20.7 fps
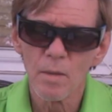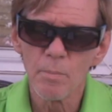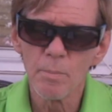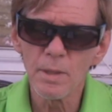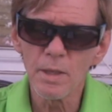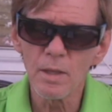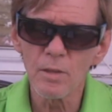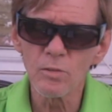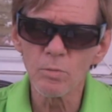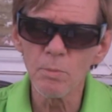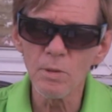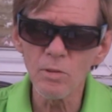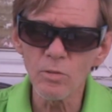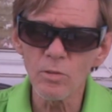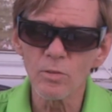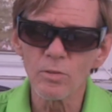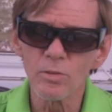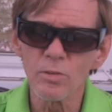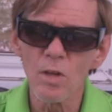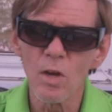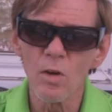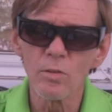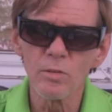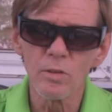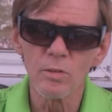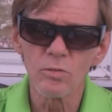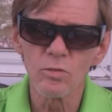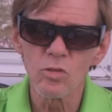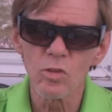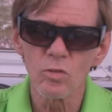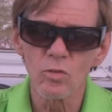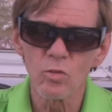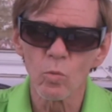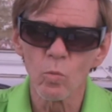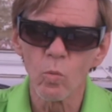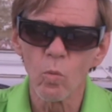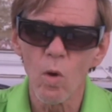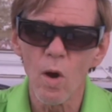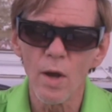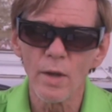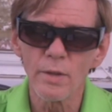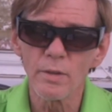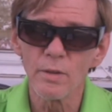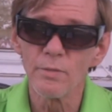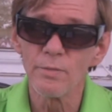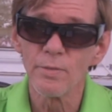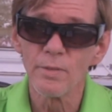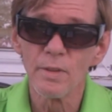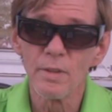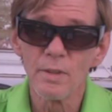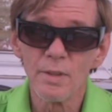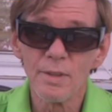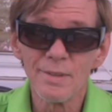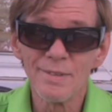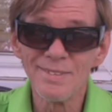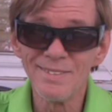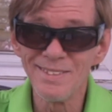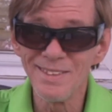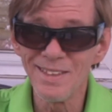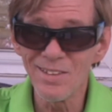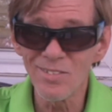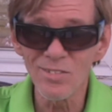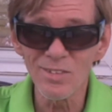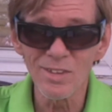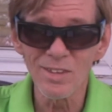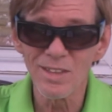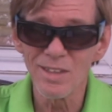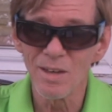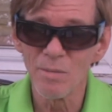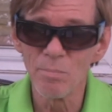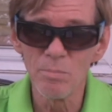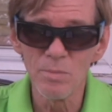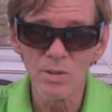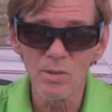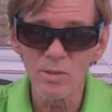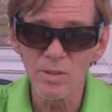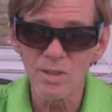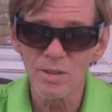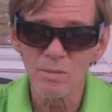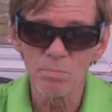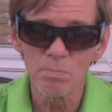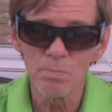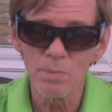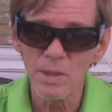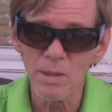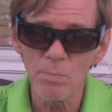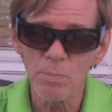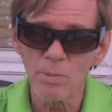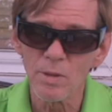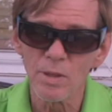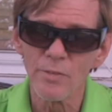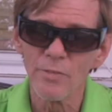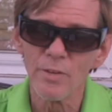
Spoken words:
Because Mr. Snowden is just one of nearly a million people